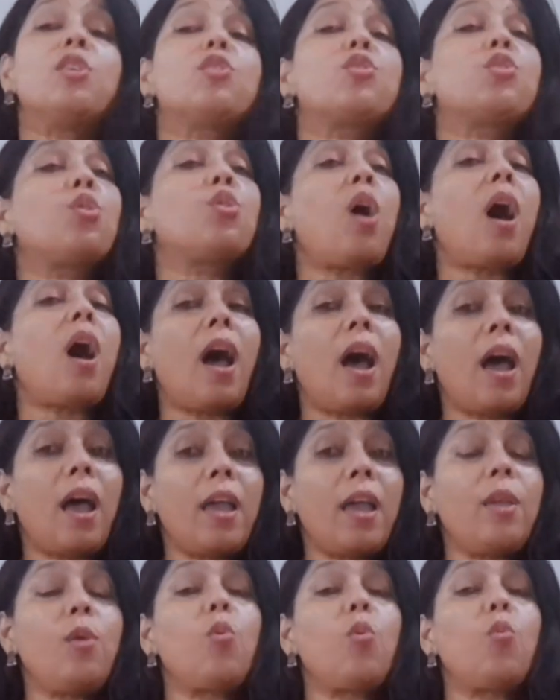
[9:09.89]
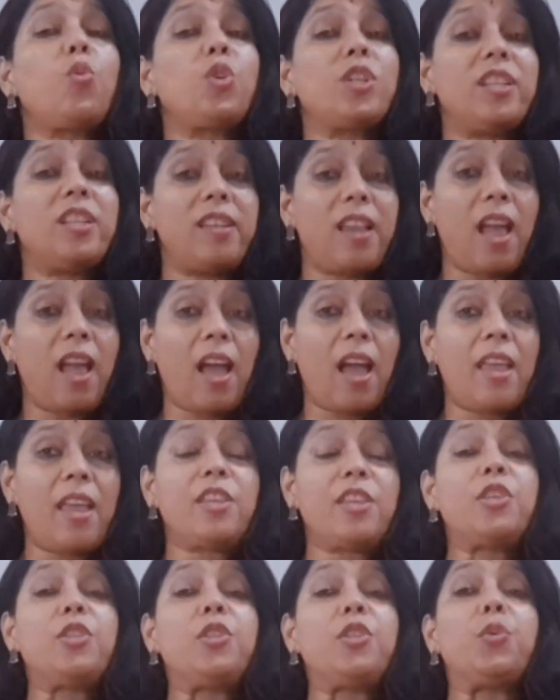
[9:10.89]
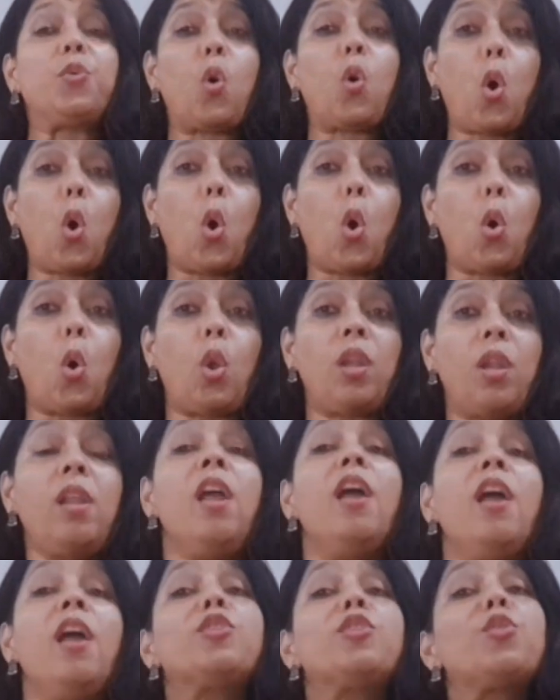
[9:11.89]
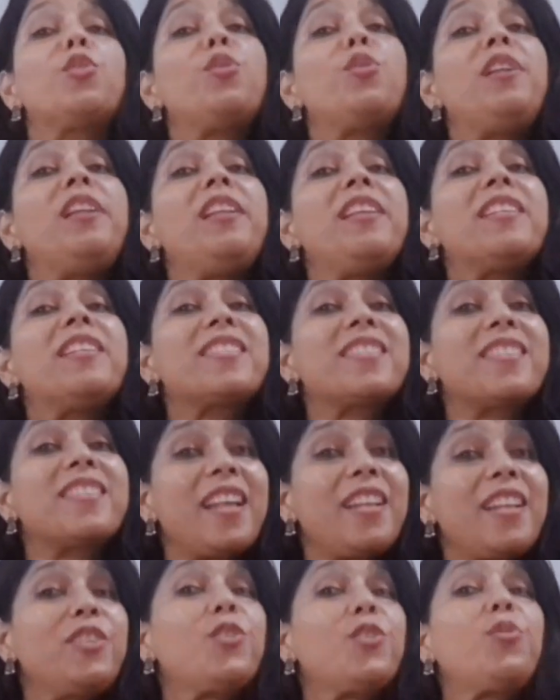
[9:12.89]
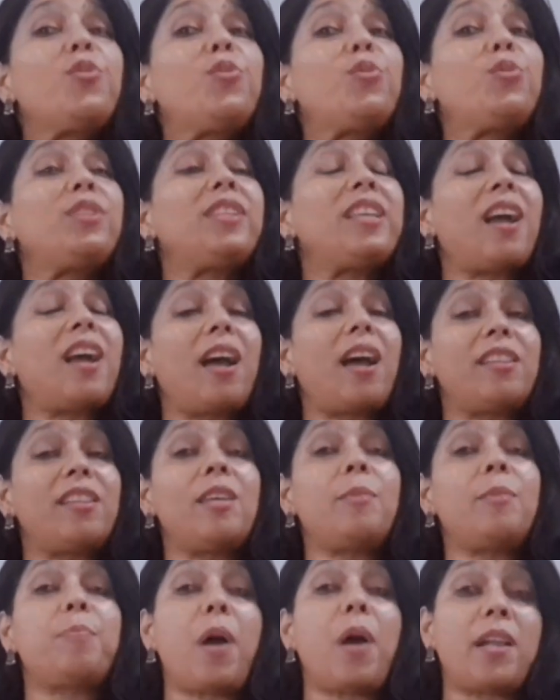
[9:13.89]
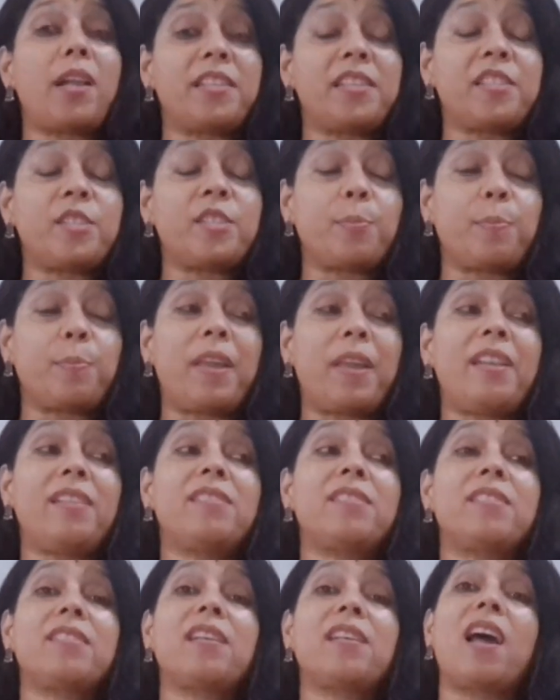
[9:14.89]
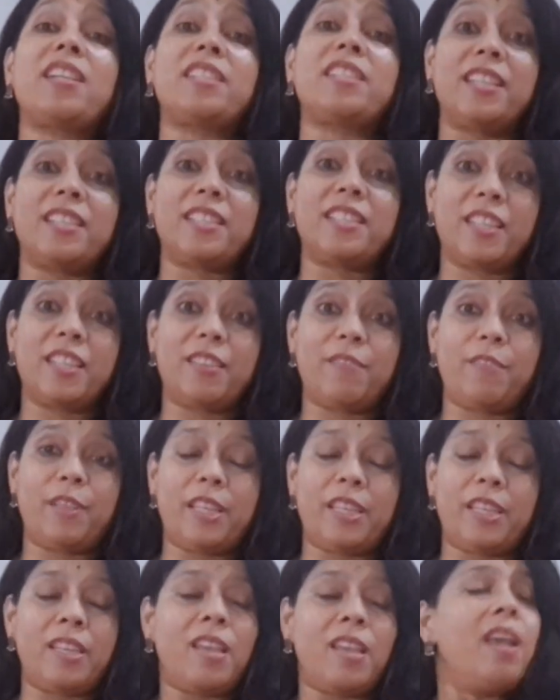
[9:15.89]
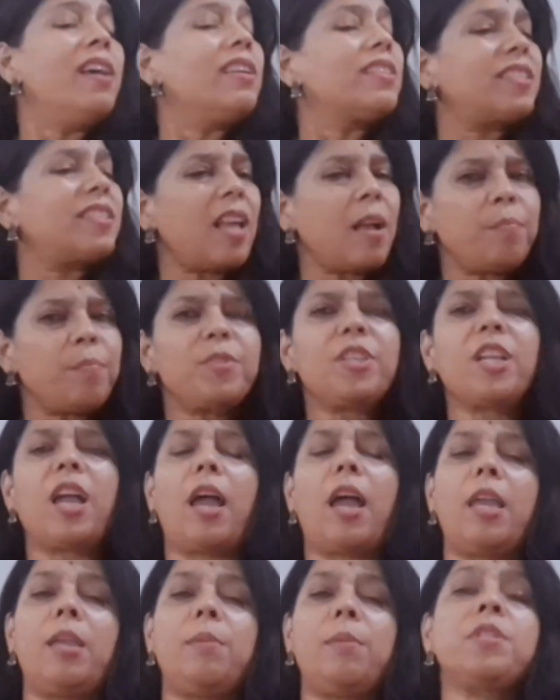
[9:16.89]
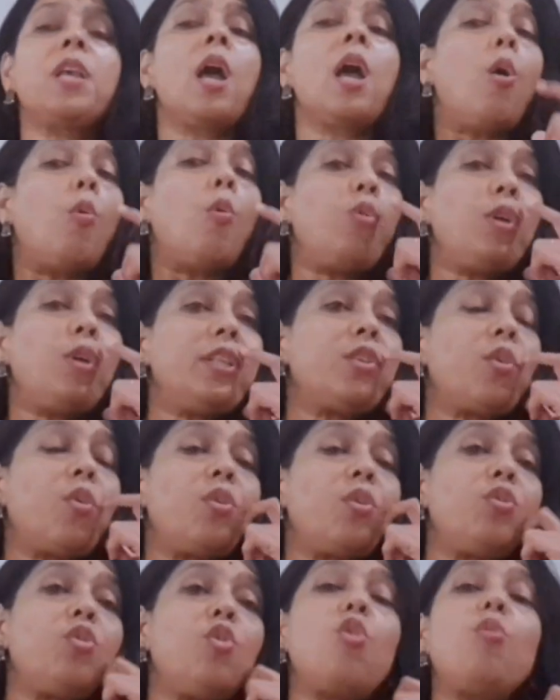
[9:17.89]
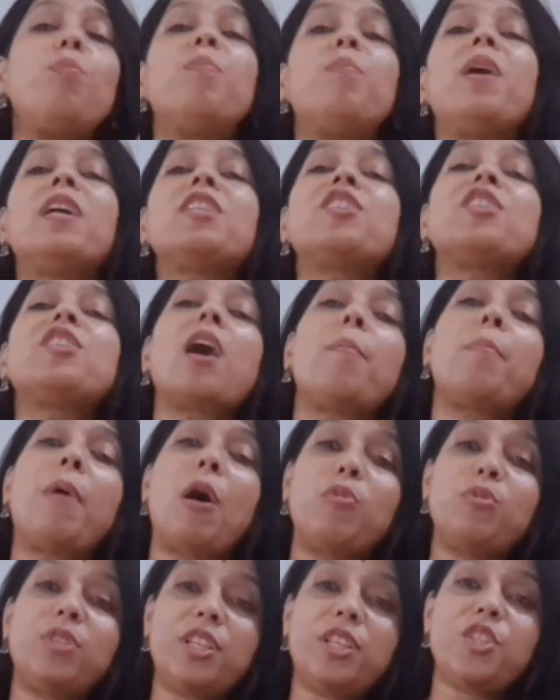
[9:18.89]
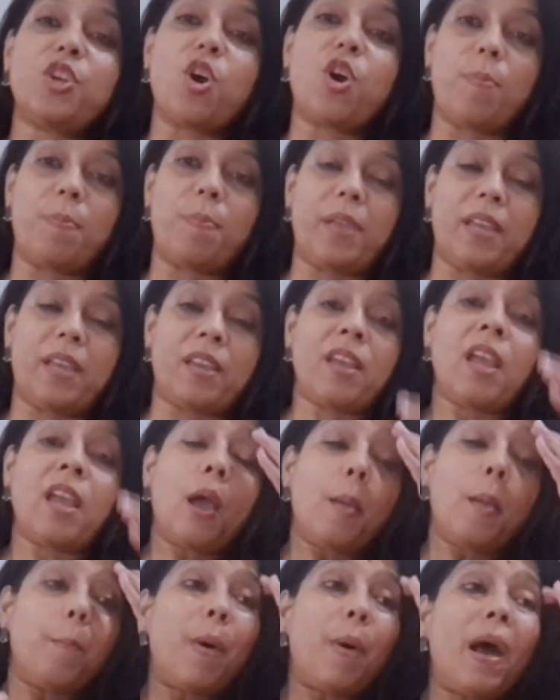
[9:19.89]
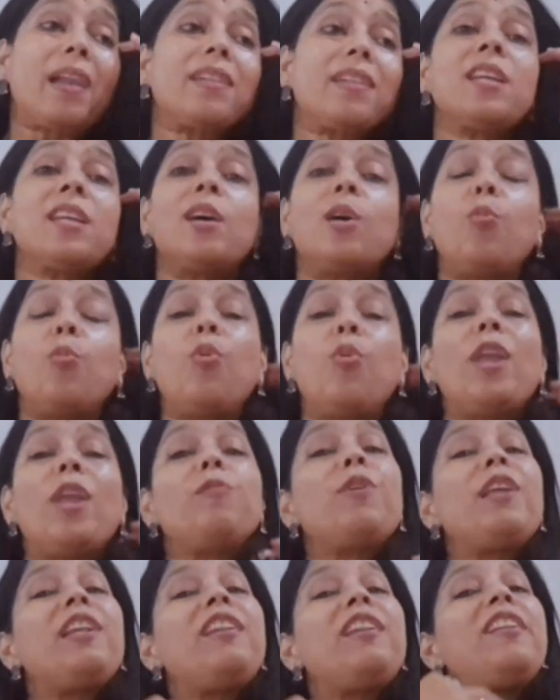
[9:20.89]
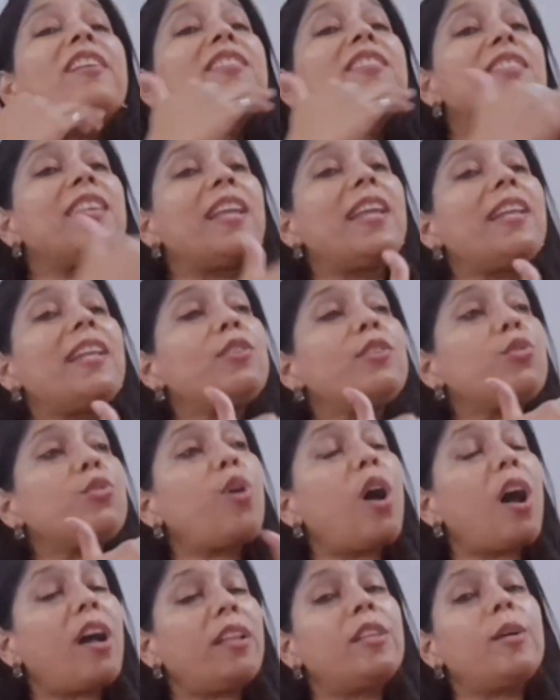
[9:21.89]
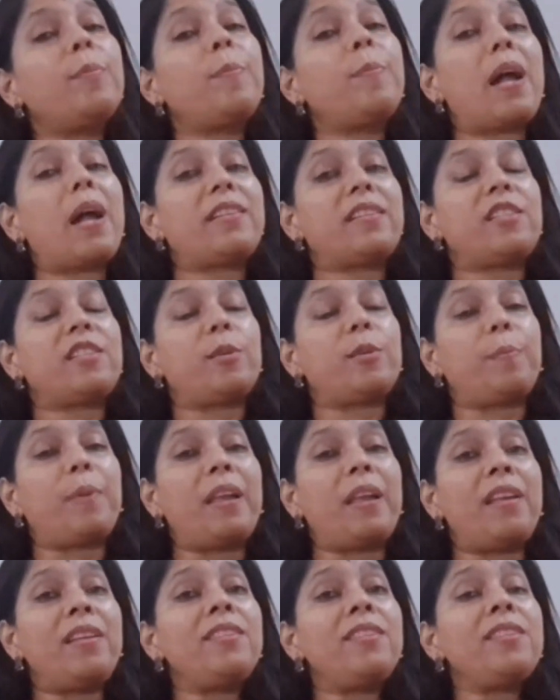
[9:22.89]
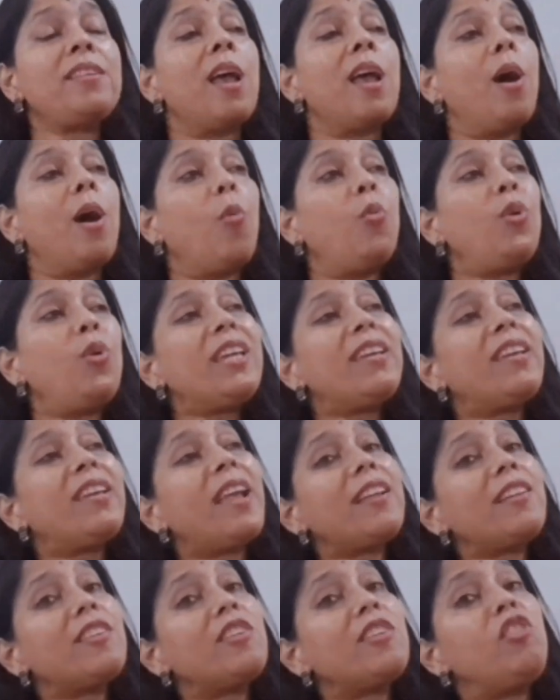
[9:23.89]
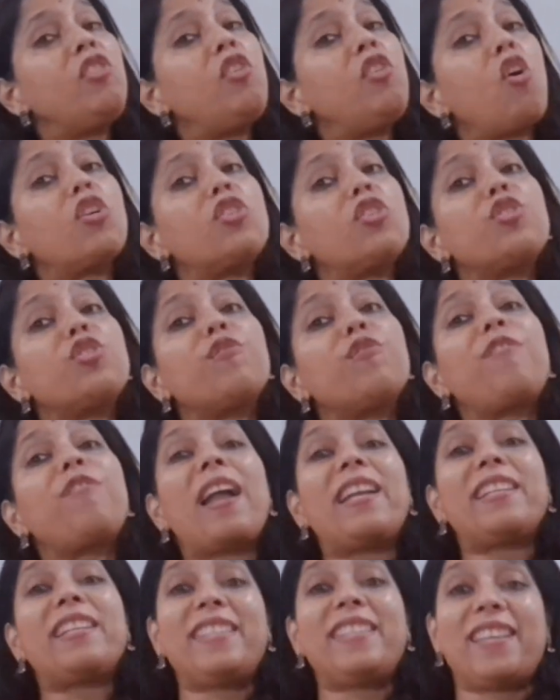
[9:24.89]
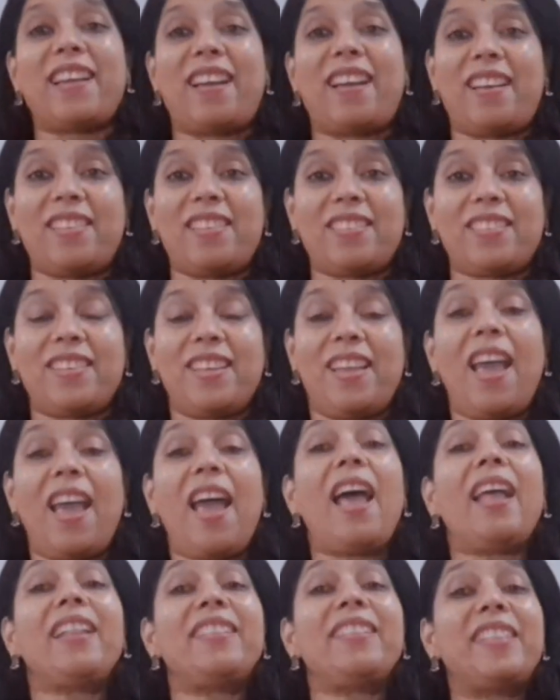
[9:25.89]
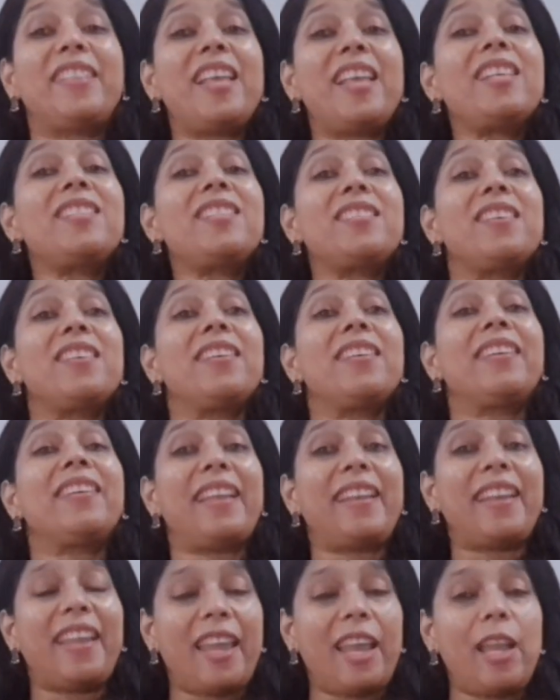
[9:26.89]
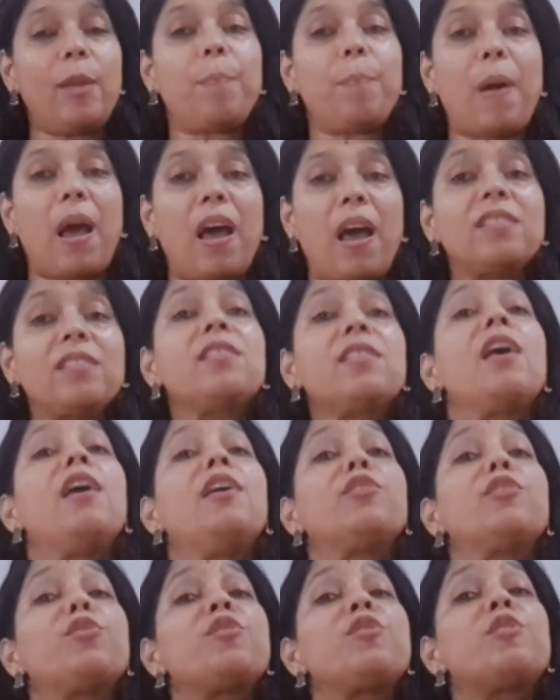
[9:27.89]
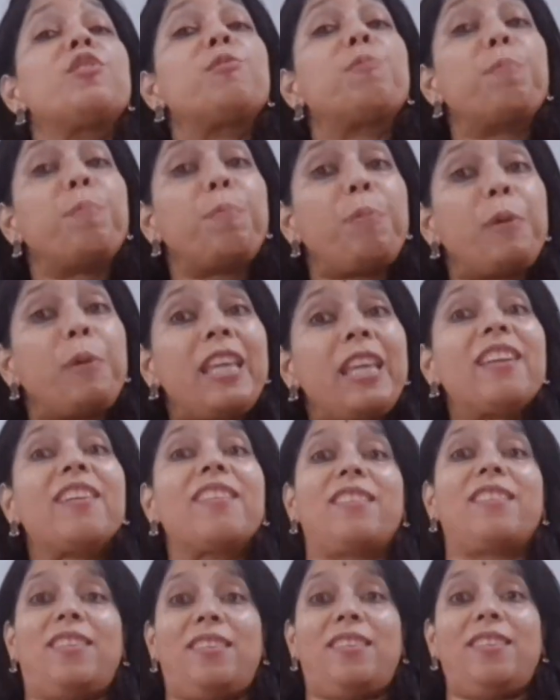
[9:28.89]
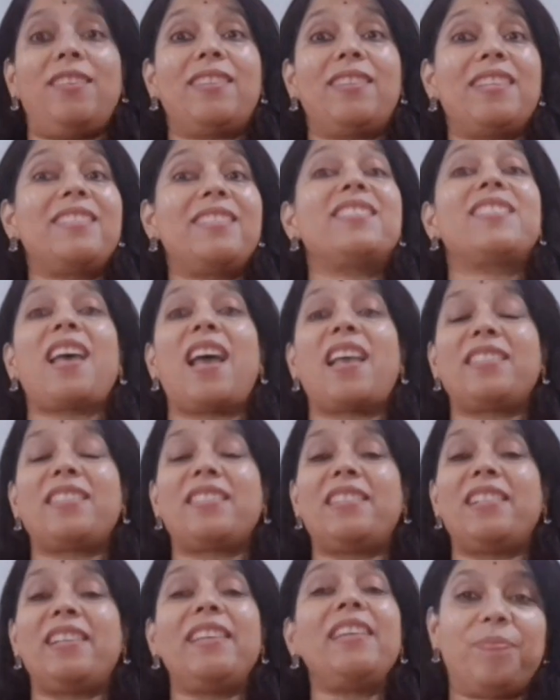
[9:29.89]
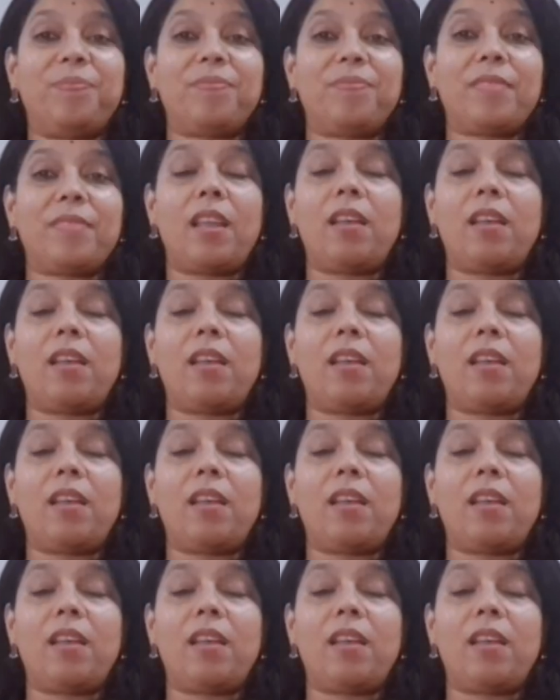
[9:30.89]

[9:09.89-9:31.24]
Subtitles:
So I would like you all to listen to the other participants attentively. Sometimes we don't know much about the topic, but when we listen to other participants, we get lots of ideas, and this can help us to speak concisely